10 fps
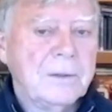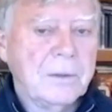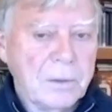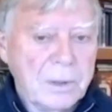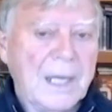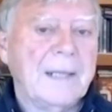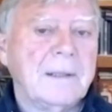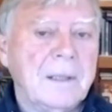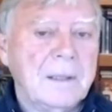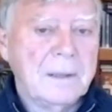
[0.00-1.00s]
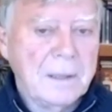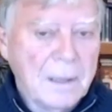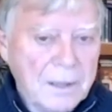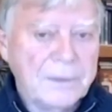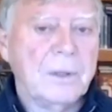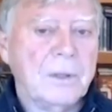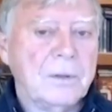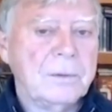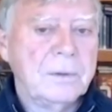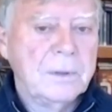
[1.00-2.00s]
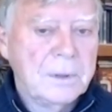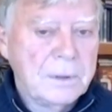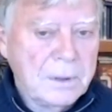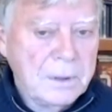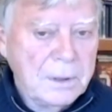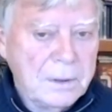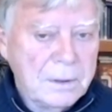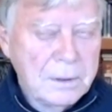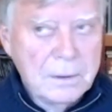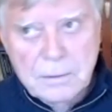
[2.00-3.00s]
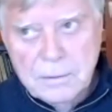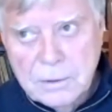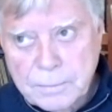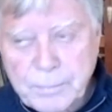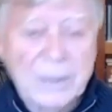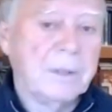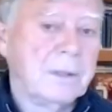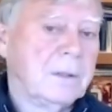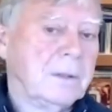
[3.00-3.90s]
to let the unknown, the spirit,